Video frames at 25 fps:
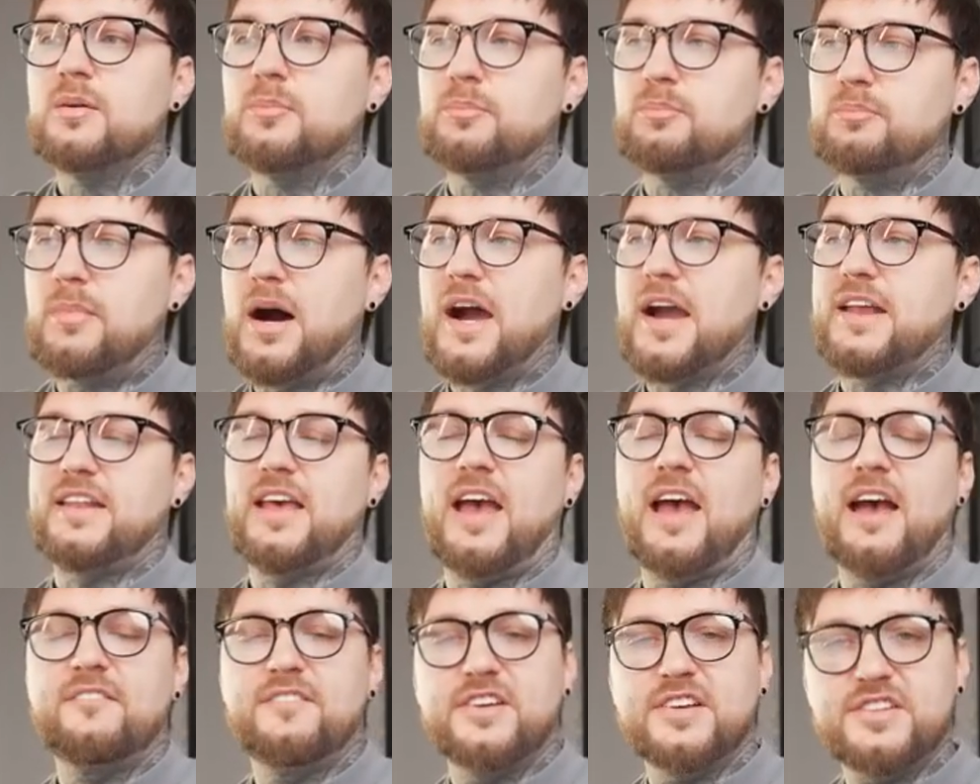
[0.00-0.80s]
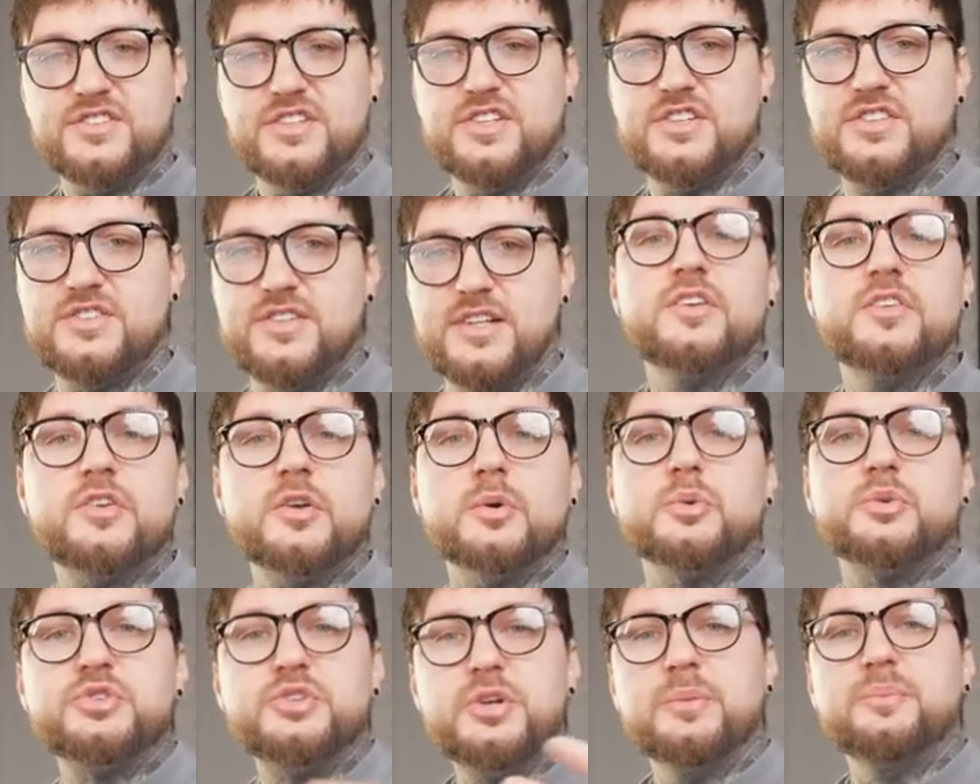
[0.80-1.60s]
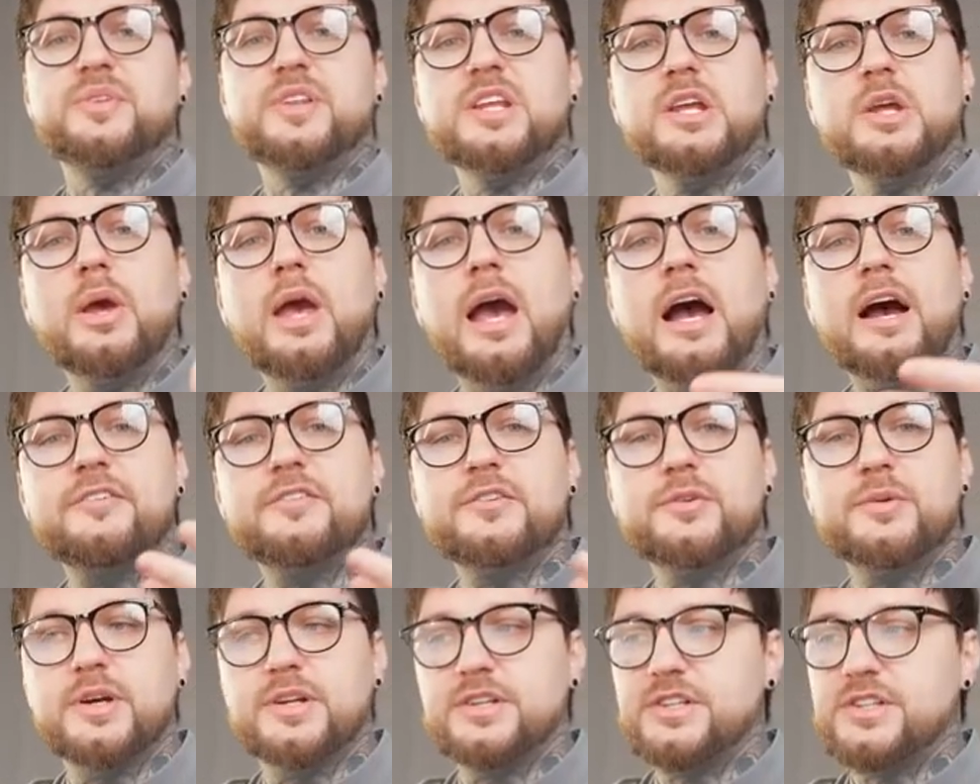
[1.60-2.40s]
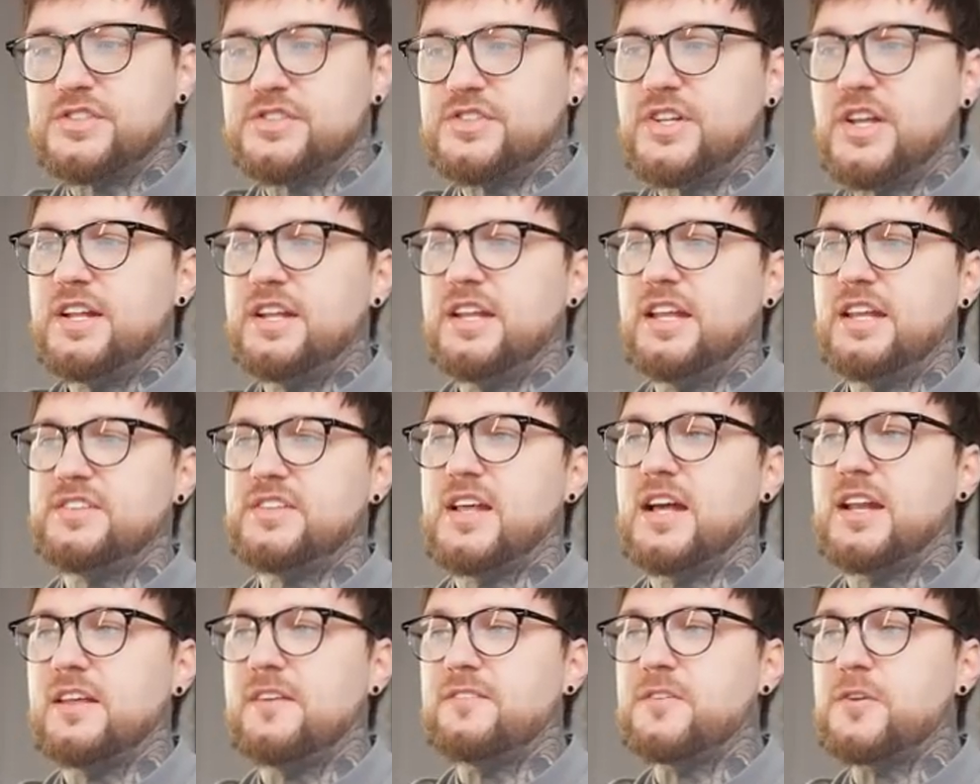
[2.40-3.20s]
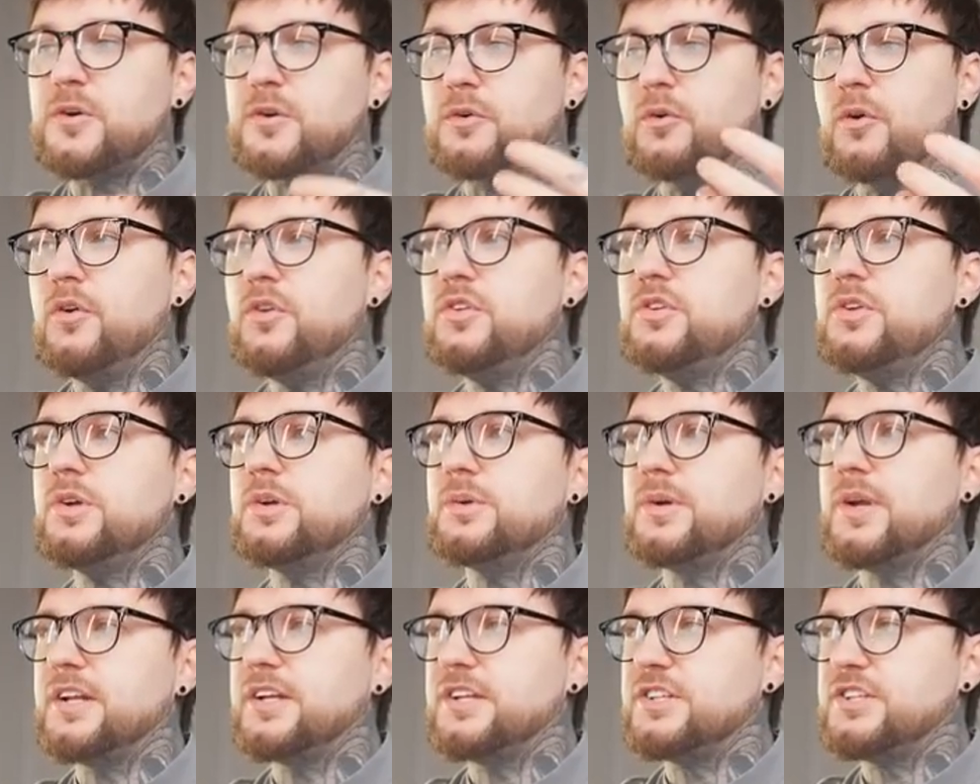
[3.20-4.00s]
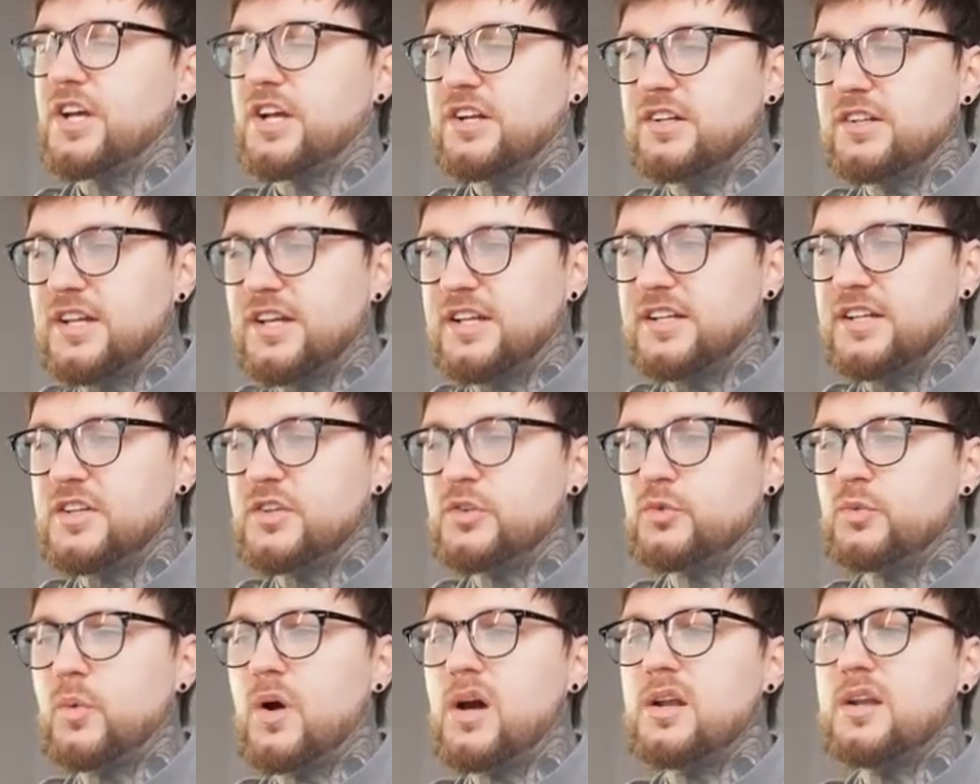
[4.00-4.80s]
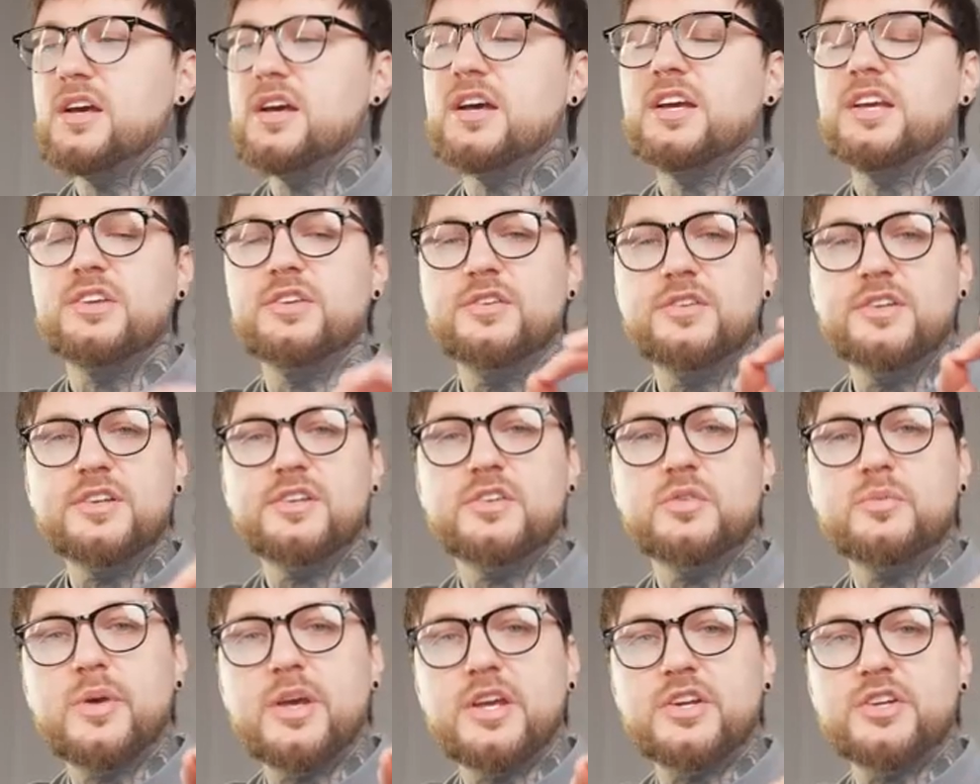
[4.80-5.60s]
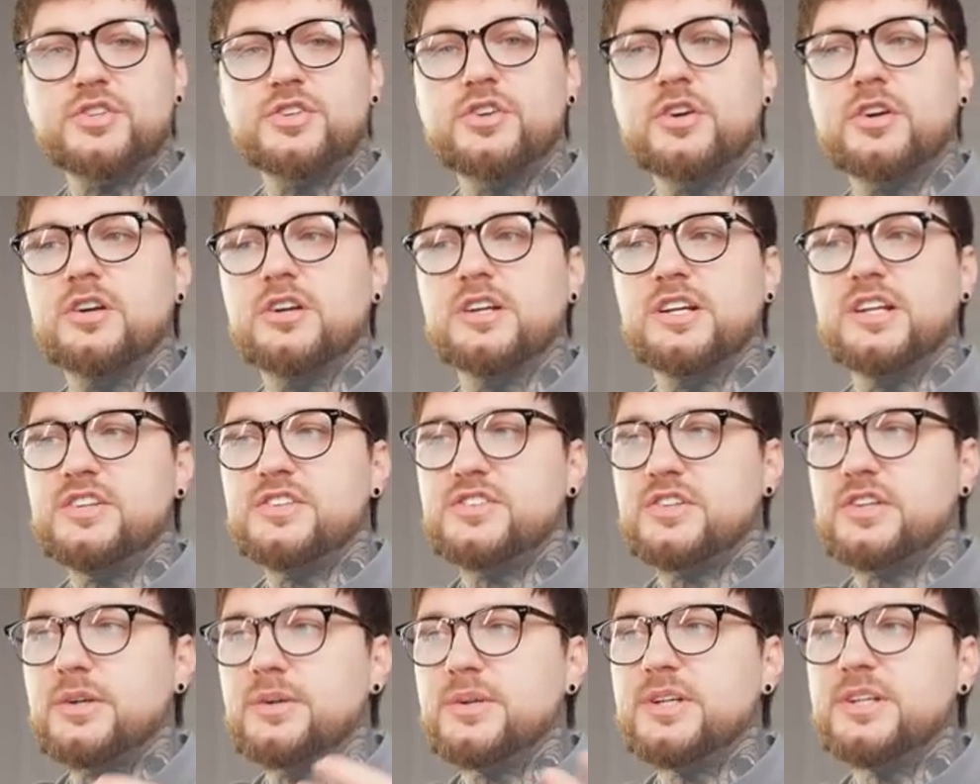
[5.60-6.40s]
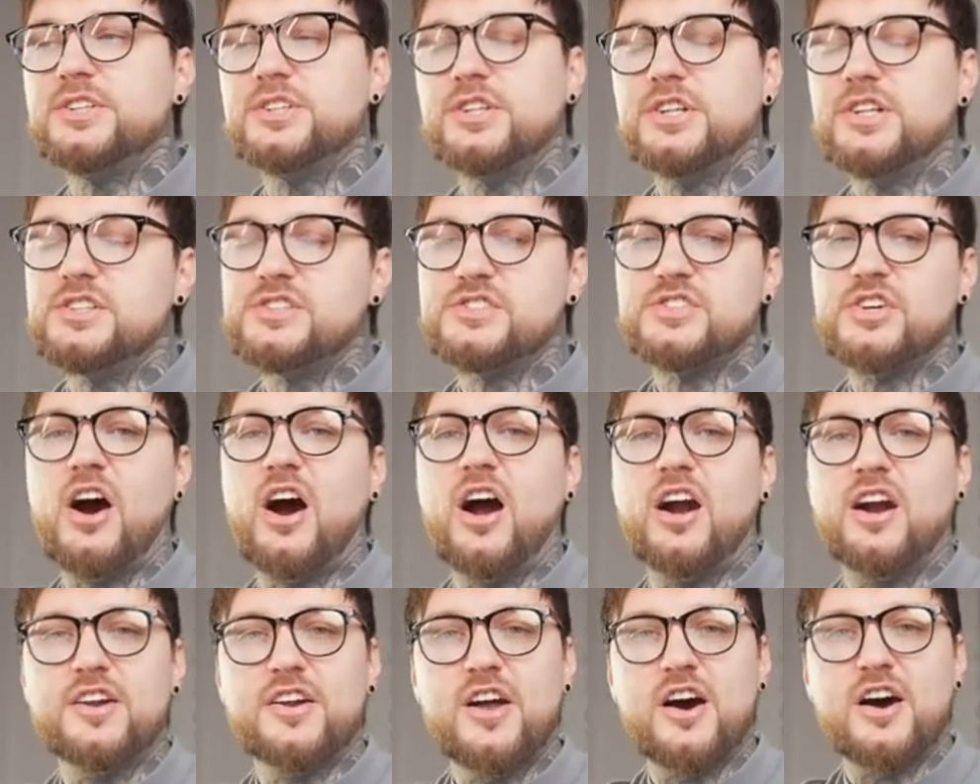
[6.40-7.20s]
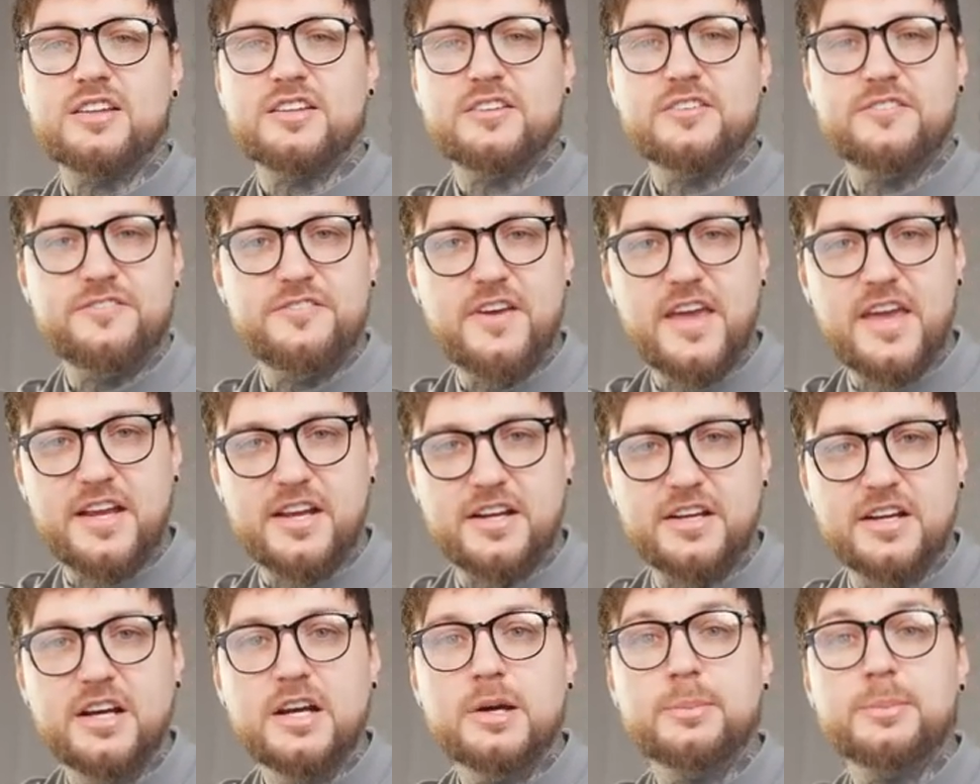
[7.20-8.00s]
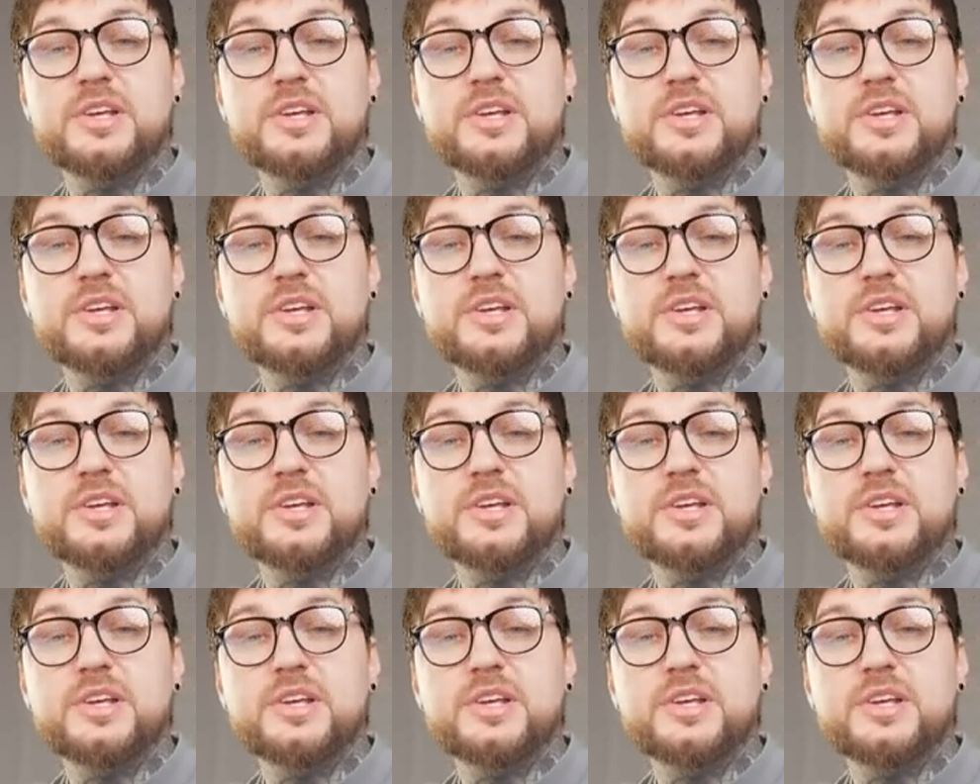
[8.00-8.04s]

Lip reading: might have existed. So something you have to understand is that if you're going to create a channel like this one, you need to make sure these creatures are not fake.